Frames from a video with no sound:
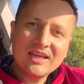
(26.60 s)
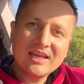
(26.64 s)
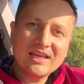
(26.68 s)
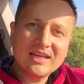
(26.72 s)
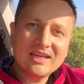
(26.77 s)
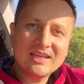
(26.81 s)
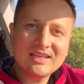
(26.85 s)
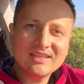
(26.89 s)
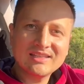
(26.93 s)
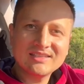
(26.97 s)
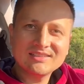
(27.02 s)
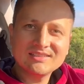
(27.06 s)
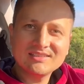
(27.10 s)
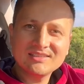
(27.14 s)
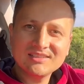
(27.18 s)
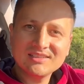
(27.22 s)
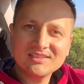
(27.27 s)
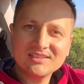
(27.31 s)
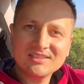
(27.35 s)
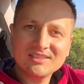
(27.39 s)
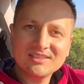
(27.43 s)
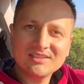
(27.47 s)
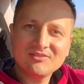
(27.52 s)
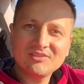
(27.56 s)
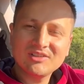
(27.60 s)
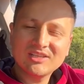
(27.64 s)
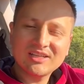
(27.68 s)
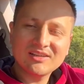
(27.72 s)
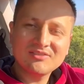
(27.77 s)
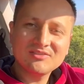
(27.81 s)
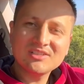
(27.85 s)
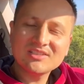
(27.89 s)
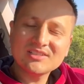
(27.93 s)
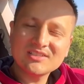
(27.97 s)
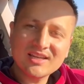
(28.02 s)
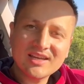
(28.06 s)
and we
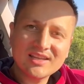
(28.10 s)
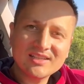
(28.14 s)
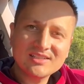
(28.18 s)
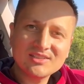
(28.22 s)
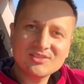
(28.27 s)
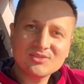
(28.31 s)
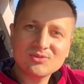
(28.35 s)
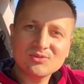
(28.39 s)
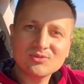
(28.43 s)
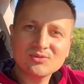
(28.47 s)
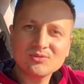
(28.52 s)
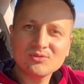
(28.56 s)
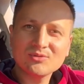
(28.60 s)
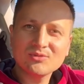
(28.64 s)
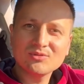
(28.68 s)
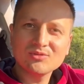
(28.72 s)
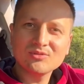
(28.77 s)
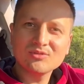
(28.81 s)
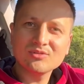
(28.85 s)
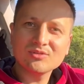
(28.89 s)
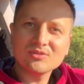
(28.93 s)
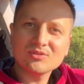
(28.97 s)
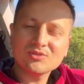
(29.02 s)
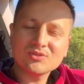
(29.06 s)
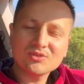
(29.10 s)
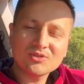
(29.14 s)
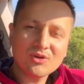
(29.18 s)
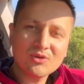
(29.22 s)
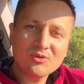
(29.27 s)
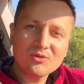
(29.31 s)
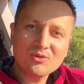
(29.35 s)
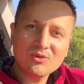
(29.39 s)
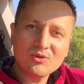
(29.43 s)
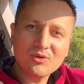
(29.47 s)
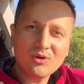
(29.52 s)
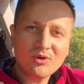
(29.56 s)
have decided to
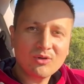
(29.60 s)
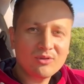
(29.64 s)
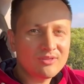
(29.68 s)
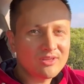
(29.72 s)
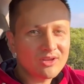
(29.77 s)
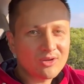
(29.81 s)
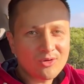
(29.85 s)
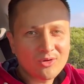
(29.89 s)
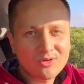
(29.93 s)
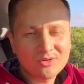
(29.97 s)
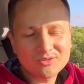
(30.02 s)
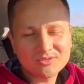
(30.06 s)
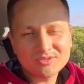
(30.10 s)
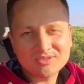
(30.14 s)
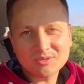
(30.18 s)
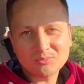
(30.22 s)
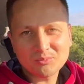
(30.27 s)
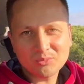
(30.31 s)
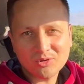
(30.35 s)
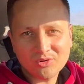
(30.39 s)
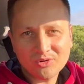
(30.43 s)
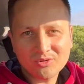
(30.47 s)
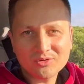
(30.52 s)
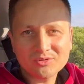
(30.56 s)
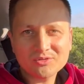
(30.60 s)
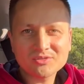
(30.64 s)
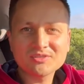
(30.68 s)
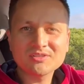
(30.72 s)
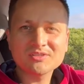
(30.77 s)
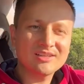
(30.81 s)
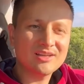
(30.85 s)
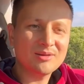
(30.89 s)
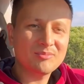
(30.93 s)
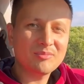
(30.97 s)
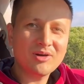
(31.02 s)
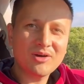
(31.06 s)
show you all the cons and pros
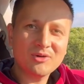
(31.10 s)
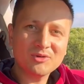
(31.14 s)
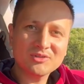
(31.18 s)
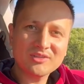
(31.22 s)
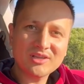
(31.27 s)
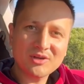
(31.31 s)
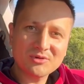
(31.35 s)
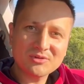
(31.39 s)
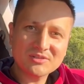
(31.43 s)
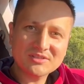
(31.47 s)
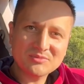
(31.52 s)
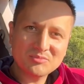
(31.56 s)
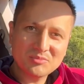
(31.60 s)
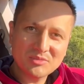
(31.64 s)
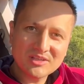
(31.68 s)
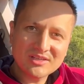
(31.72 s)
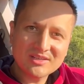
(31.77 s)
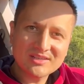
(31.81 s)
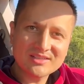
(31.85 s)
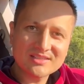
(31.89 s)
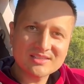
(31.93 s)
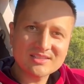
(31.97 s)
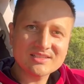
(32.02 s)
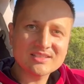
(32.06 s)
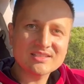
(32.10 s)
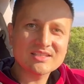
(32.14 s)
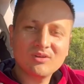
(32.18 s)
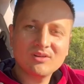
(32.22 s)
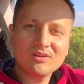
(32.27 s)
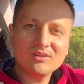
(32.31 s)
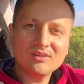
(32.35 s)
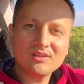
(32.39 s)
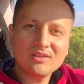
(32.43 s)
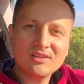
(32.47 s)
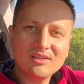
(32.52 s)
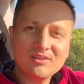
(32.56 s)
about our experience,
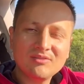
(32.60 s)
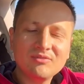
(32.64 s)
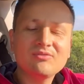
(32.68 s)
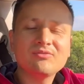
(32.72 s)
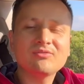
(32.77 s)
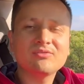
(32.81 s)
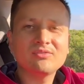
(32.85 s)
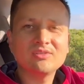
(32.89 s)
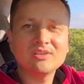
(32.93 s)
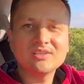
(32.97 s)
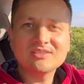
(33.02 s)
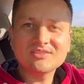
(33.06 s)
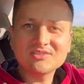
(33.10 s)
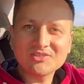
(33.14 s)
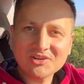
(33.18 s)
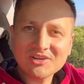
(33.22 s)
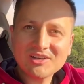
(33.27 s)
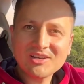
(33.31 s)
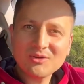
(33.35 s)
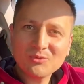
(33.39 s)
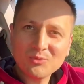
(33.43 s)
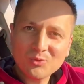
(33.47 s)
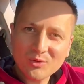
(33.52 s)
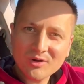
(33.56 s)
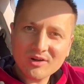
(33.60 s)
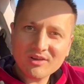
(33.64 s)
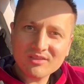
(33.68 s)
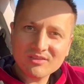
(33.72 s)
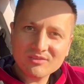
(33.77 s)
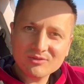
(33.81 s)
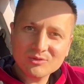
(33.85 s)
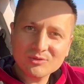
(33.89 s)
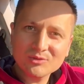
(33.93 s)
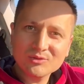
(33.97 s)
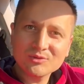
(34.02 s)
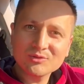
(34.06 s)
if it's really worth
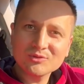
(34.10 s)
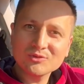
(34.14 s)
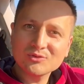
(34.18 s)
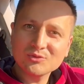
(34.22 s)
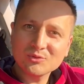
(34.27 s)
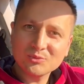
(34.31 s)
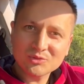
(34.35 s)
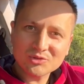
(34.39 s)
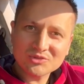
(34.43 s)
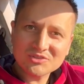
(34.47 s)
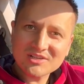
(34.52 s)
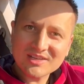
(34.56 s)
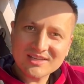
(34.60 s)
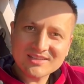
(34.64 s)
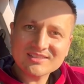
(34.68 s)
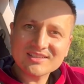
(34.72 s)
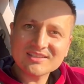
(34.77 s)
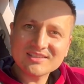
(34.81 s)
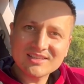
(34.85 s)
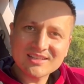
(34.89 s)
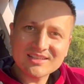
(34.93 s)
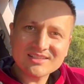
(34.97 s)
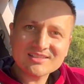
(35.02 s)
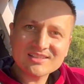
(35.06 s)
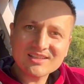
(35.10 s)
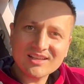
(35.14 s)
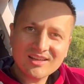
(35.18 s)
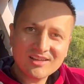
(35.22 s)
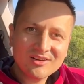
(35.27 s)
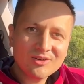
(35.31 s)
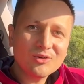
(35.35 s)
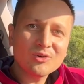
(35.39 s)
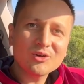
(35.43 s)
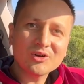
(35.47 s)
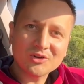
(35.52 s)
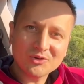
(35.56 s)
to purchase a
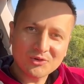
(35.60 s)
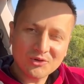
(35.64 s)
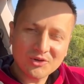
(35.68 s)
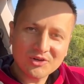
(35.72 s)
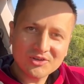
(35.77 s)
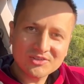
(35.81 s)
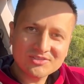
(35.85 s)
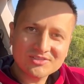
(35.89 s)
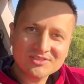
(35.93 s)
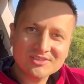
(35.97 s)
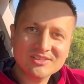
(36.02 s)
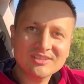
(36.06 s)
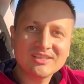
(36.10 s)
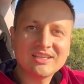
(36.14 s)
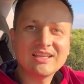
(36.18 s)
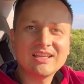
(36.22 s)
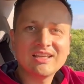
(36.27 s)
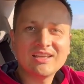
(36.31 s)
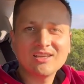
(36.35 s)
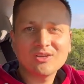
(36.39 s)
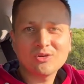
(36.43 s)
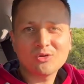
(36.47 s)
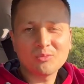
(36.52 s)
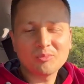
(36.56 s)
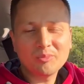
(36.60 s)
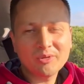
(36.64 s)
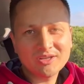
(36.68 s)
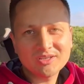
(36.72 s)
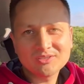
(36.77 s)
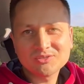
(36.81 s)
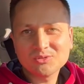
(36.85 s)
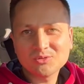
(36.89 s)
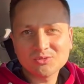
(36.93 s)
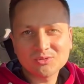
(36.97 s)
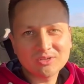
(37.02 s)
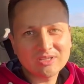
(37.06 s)
Tesla or not,
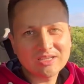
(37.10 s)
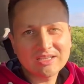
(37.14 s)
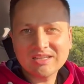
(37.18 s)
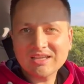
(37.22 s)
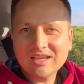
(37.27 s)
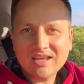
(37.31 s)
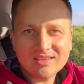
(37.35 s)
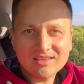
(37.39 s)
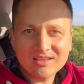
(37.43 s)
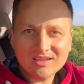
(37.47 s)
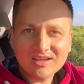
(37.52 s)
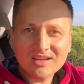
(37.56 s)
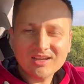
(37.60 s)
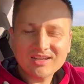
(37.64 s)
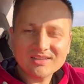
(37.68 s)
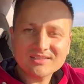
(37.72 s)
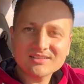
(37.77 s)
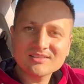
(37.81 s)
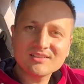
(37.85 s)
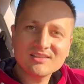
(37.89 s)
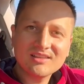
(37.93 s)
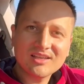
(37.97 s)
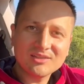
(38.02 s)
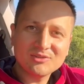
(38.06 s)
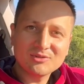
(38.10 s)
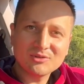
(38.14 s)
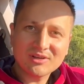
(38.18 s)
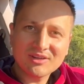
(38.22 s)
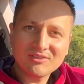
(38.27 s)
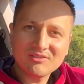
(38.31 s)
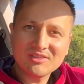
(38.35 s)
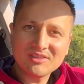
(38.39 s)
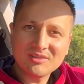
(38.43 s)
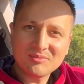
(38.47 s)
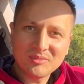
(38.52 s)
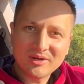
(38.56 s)
comparing to any other cars that you
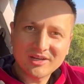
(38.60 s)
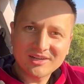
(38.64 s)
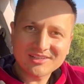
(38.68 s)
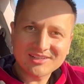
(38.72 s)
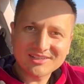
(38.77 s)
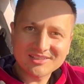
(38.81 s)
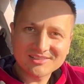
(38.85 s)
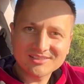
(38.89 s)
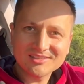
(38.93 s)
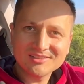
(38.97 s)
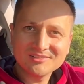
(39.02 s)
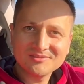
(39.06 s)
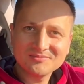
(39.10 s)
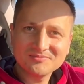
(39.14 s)
have in the market.